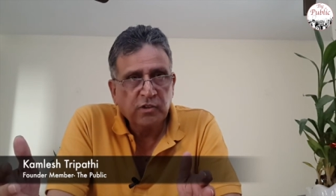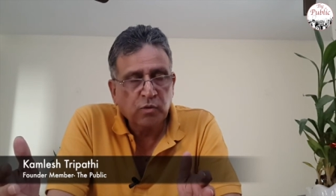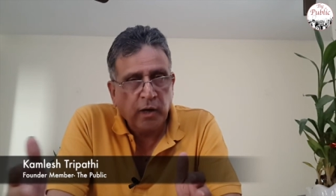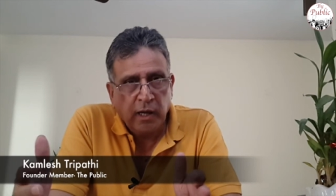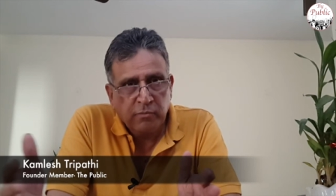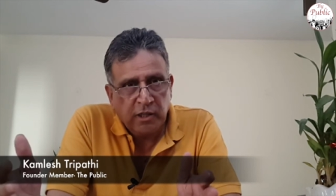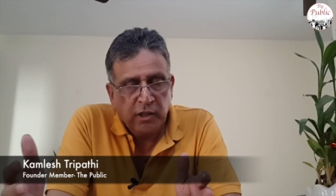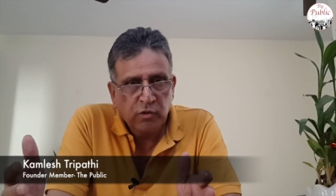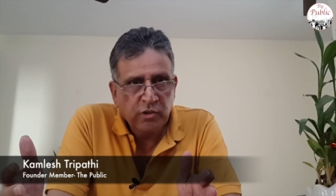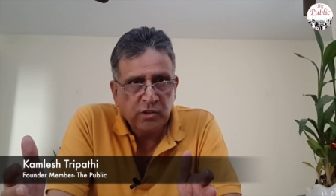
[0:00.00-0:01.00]
So why I'm
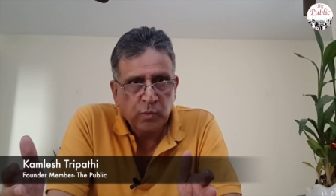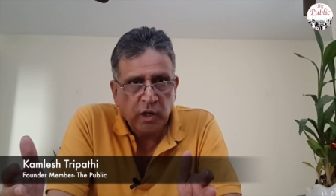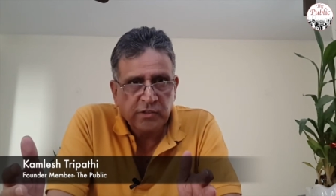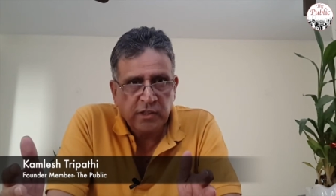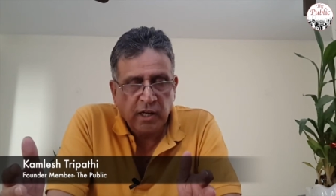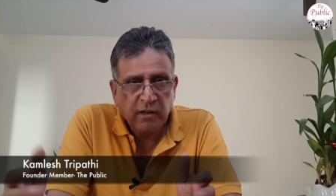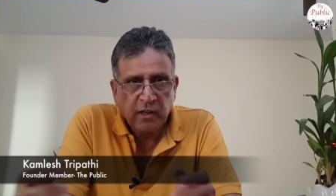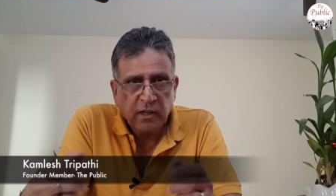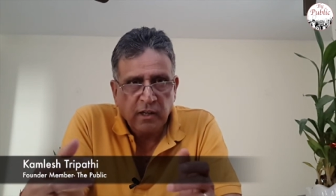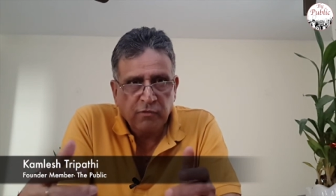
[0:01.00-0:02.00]
telling you these words are,
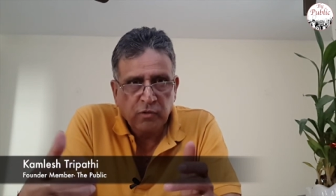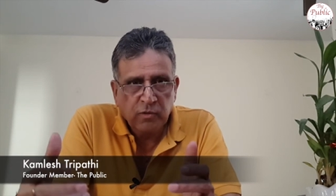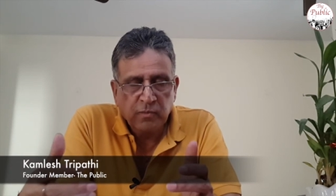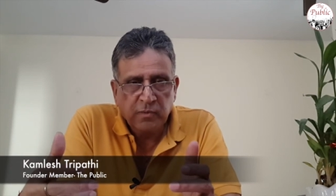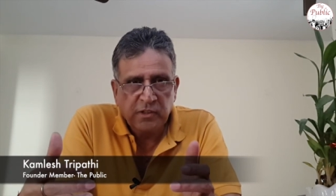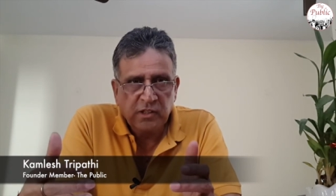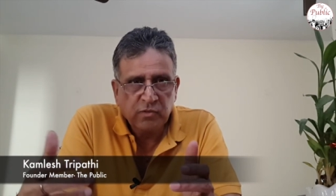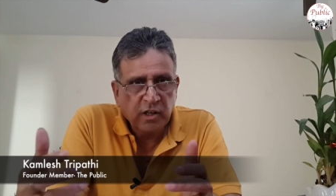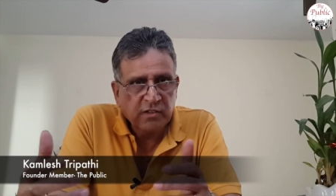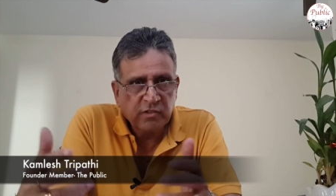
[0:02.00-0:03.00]
if you
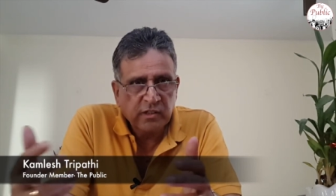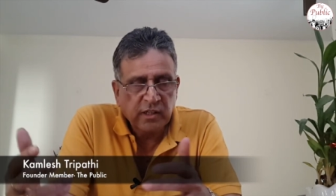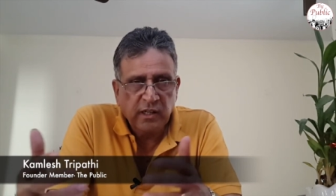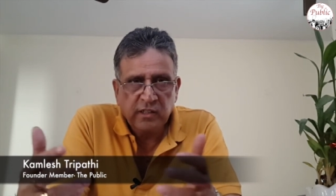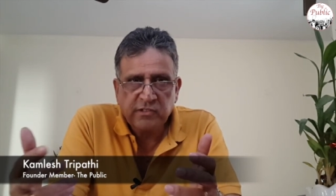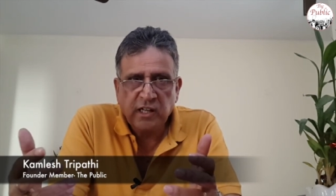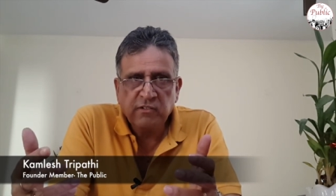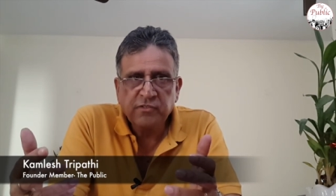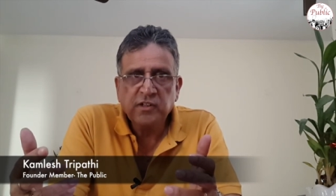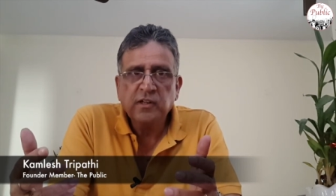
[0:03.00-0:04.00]
these words
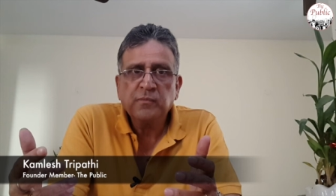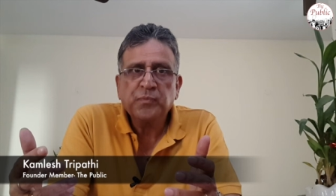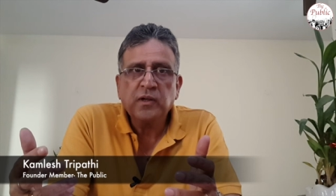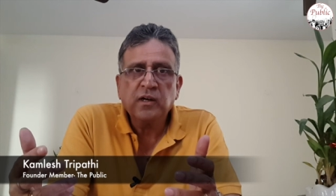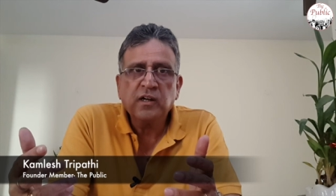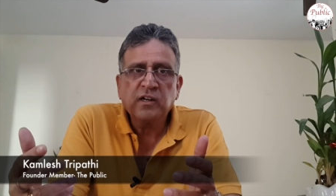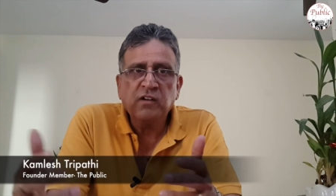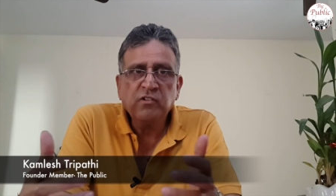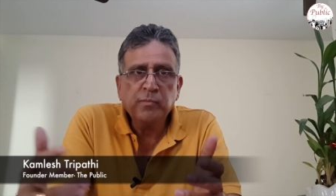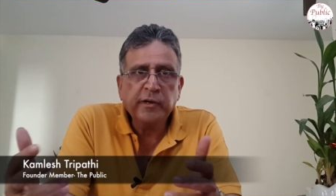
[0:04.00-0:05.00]
itself uh,
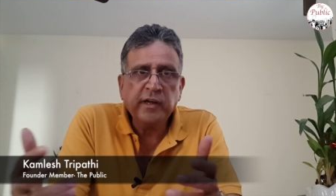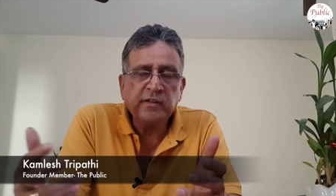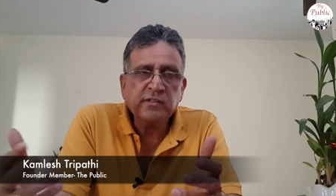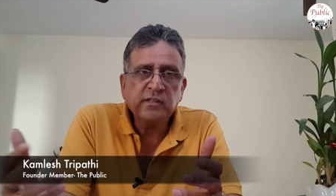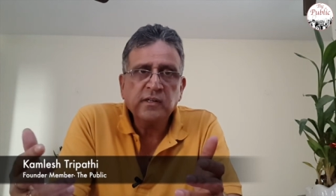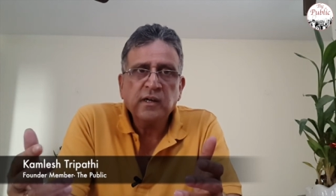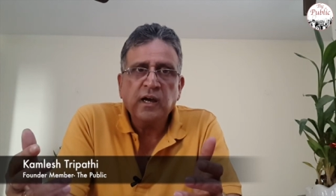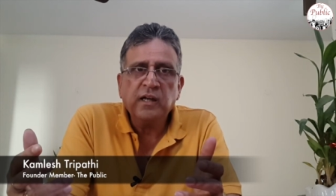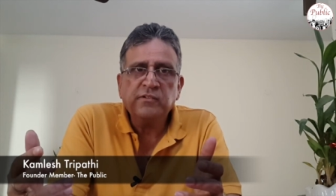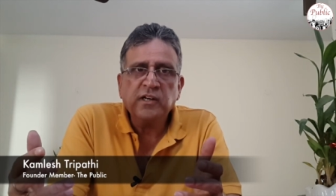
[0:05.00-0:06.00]
reverberate
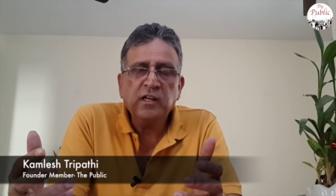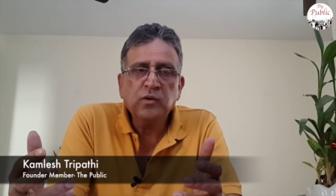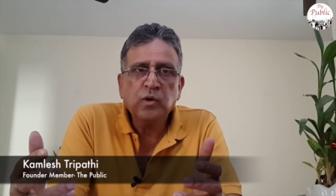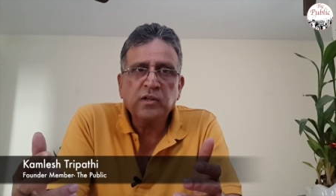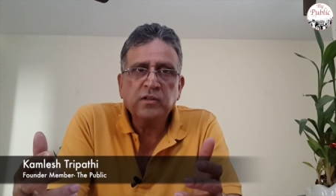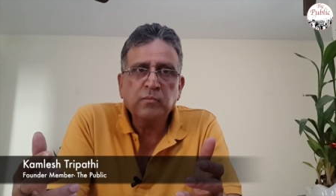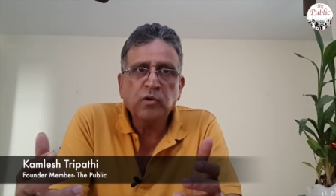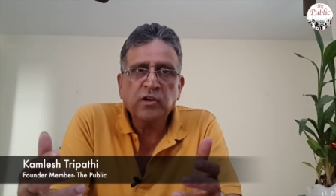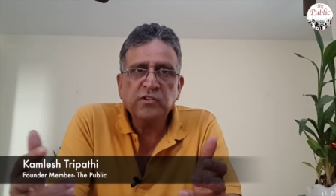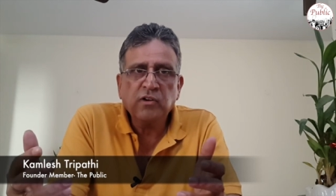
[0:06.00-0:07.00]
and tell you what the
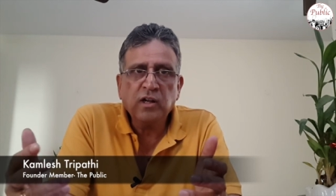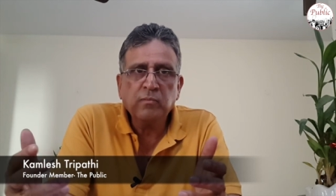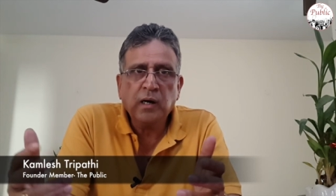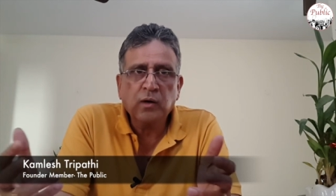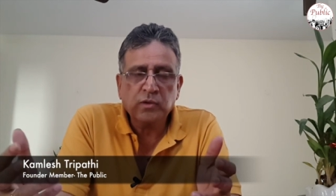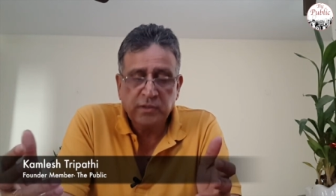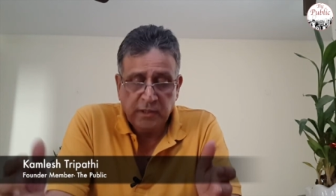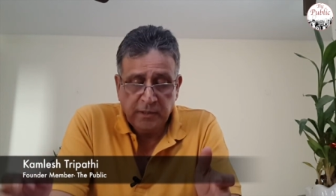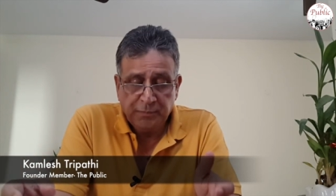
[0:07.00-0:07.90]
book is all about.